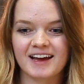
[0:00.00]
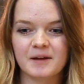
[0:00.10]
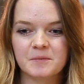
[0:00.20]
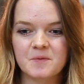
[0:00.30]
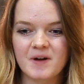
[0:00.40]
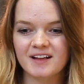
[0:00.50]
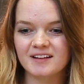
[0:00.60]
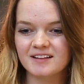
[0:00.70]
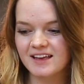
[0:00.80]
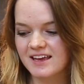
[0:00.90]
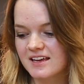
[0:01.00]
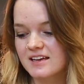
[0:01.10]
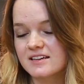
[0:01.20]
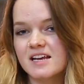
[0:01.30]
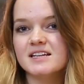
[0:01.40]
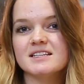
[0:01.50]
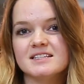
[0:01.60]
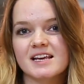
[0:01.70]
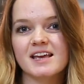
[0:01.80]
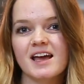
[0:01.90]
I'm Noelle, and
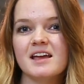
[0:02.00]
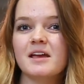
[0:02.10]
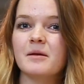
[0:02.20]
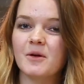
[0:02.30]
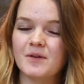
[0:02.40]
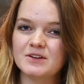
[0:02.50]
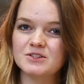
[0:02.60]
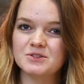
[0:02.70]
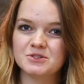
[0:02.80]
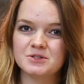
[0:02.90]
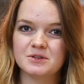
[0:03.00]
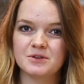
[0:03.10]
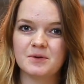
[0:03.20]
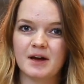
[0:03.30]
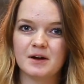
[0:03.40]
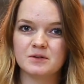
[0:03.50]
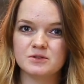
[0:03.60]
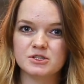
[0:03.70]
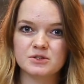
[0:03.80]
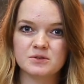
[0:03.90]
today I am going to show you how
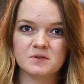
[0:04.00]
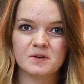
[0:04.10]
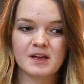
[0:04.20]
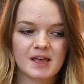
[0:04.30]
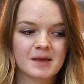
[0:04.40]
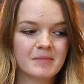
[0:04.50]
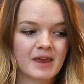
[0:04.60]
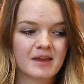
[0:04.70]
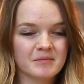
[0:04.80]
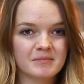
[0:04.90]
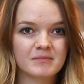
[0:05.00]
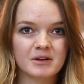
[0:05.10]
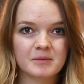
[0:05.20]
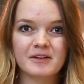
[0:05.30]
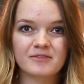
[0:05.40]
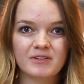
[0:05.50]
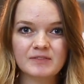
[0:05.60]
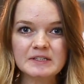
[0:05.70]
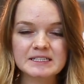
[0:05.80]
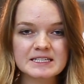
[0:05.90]
to make one of my
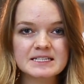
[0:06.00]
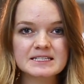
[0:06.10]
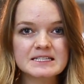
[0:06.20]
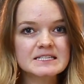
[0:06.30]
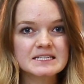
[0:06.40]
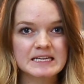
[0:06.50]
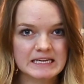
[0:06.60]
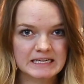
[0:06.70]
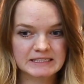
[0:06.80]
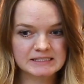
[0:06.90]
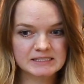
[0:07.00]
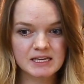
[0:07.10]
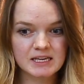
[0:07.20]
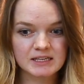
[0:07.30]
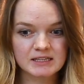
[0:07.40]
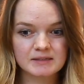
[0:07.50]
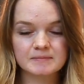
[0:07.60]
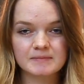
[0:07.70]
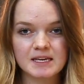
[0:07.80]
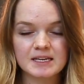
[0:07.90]
favorite things to eat.
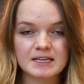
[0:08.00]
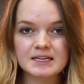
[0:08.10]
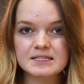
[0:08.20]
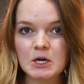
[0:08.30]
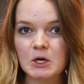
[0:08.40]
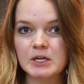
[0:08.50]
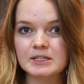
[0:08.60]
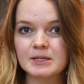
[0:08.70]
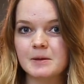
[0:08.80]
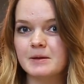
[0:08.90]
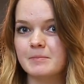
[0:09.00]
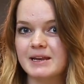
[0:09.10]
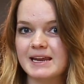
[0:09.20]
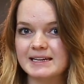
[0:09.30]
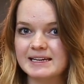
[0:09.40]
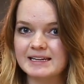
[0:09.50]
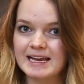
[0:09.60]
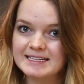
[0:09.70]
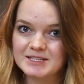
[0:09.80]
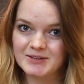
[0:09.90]
It is called banana
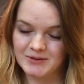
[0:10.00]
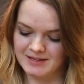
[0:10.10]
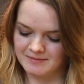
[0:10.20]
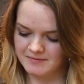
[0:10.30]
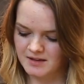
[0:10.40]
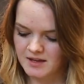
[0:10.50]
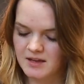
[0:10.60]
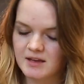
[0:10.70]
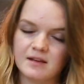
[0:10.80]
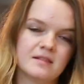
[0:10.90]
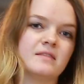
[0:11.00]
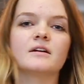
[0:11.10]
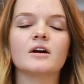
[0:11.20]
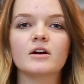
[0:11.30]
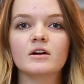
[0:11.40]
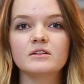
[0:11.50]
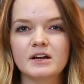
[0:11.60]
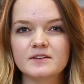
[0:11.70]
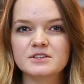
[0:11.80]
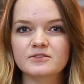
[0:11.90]
ice cream. There are a
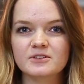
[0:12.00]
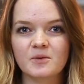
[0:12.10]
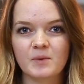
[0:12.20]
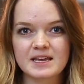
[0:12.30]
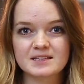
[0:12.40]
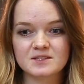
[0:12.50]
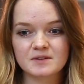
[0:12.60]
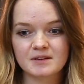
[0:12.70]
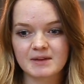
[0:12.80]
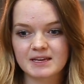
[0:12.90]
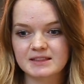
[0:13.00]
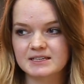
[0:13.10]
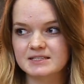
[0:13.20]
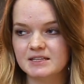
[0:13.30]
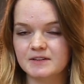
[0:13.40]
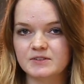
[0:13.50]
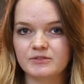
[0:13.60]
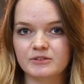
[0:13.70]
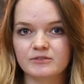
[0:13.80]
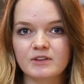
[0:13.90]
lot of different ways you can make this, a lot of
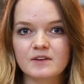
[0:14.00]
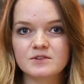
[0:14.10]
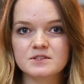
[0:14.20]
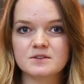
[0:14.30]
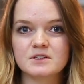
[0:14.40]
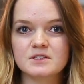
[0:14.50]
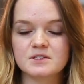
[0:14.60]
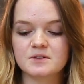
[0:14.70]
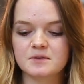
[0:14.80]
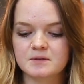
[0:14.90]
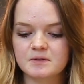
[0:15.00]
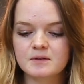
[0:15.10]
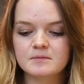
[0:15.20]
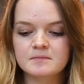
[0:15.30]
different flavors you can do.